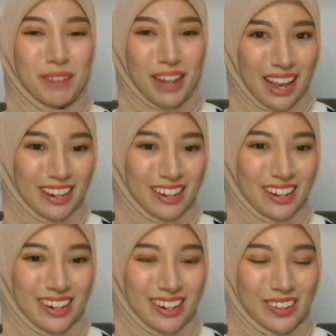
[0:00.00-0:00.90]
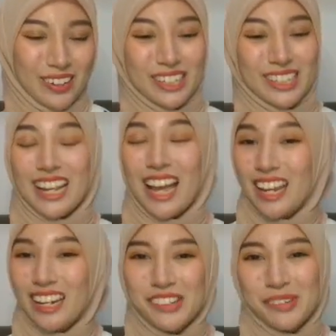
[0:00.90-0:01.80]
higher, or the
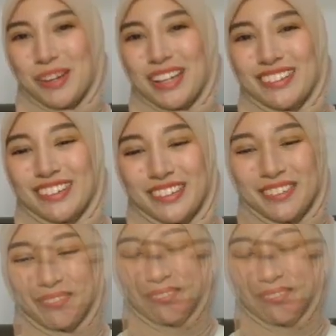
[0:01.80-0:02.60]
higher the better.